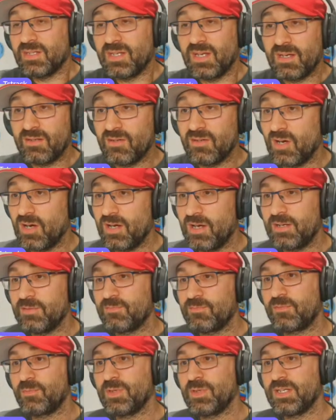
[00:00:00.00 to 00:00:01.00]
Yeah,
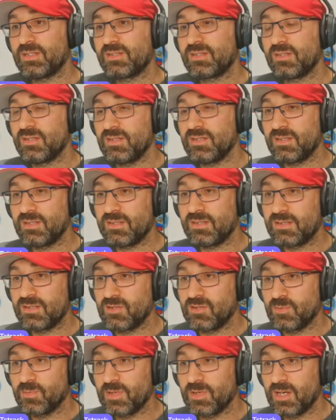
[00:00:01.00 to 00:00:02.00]
no, for me, it's an easy
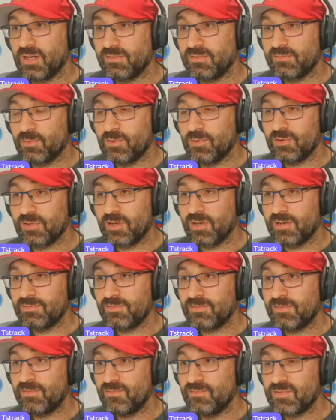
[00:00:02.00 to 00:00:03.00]
decision with Kenneth Walker.
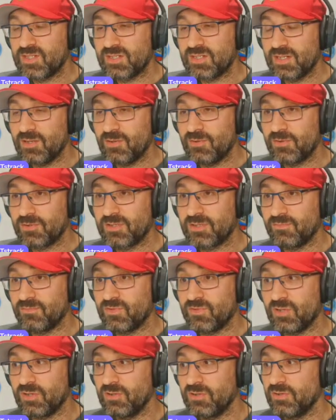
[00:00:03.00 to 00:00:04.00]
Everything the Seahawks have
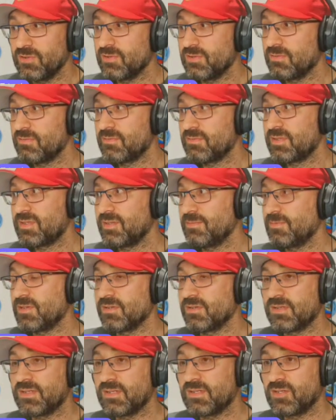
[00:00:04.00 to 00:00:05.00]
done seems
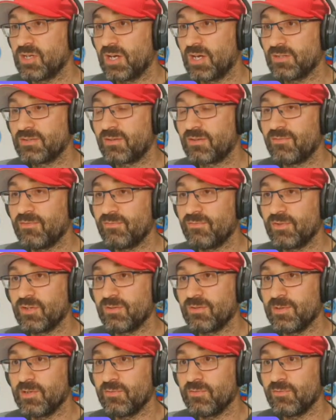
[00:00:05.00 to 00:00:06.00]
to suggest that they're
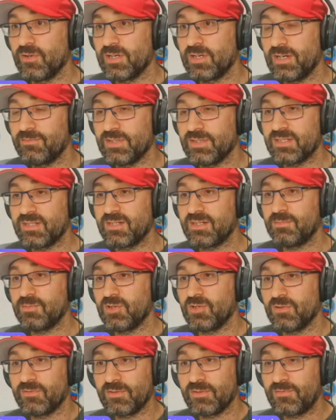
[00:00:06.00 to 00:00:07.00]
going to be a run-heavy team.
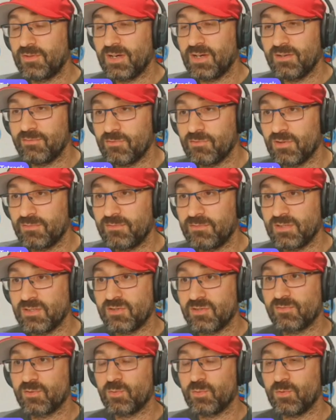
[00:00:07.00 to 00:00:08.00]
They fired their
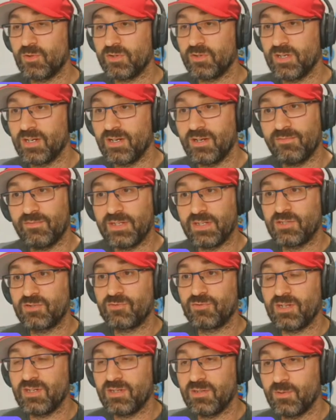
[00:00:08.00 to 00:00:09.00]
offensive coordinator. They
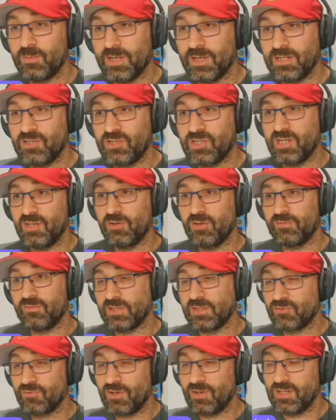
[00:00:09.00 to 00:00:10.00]
traded away Geno.
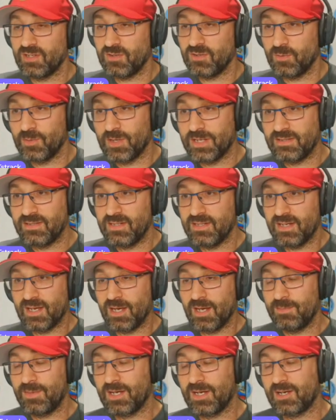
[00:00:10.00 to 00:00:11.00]
They traded away
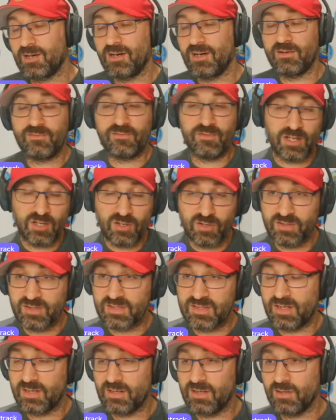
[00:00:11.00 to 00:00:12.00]
DK Metcalf. They cut
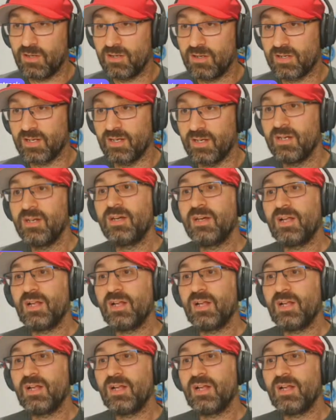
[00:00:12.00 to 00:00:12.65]
Tyler Lockett.